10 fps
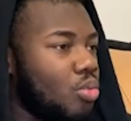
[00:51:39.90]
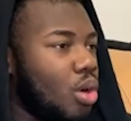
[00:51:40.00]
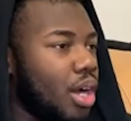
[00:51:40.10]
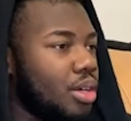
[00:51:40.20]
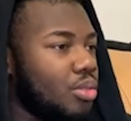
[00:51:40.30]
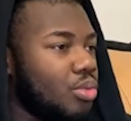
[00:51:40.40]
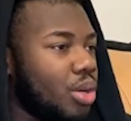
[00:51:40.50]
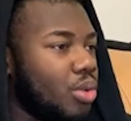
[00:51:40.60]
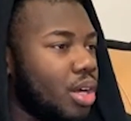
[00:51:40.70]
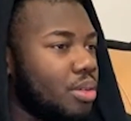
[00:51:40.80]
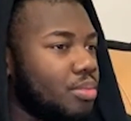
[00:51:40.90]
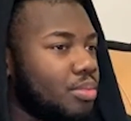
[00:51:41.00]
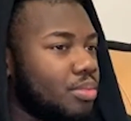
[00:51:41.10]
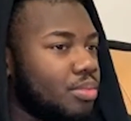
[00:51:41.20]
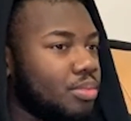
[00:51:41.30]
wine, red
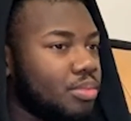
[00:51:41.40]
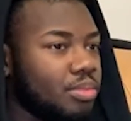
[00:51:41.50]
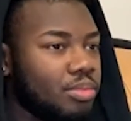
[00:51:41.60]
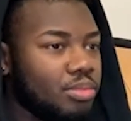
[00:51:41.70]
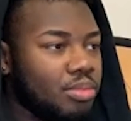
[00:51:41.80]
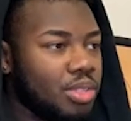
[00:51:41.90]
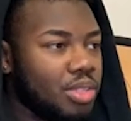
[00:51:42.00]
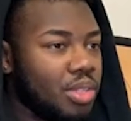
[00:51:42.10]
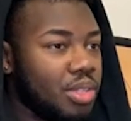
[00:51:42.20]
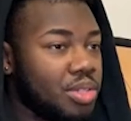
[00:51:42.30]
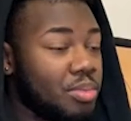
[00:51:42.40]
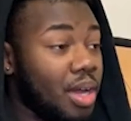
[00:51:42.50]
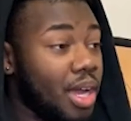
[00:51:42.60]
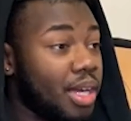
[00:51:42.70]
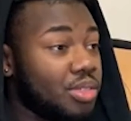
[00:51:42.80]
wine. So those are
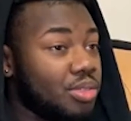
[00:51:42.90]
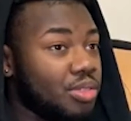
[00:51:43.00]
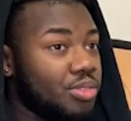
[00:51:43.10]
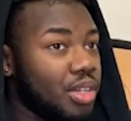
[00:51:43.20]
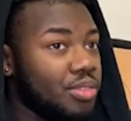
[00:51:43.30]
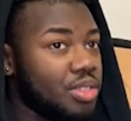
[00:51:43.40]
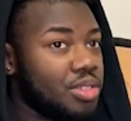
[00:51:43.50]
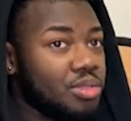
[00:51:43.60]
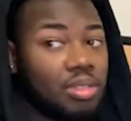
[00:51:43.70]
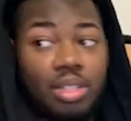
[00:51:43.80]
my actual favorites.